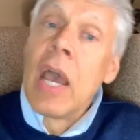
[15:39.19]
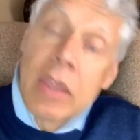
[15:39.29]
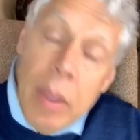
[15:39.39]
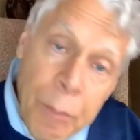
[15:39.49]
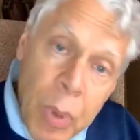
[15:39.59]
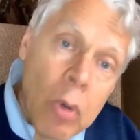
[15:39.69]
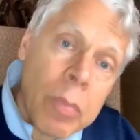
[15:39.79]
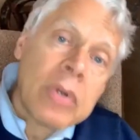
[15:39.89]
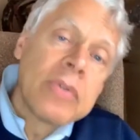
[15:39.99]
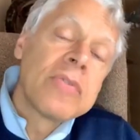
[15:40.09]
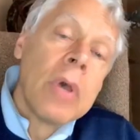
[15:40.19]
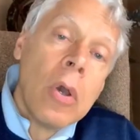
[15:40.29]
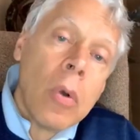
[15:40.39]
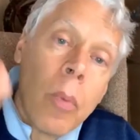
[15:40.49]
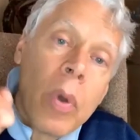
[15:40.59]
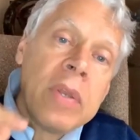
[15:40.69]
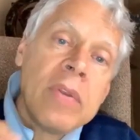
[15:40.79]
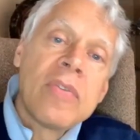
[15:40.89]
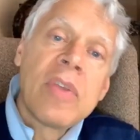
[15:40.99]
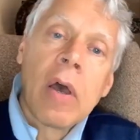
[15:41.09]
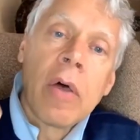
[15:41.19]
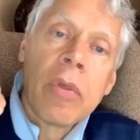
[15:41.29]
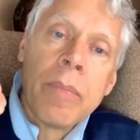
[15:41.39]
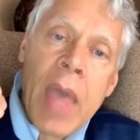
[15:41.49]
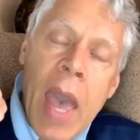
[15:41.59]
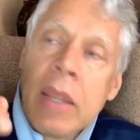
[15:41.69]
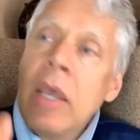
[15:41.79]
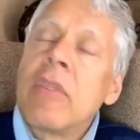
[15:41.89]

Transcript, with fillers: And the boomers wouldn't tell them that.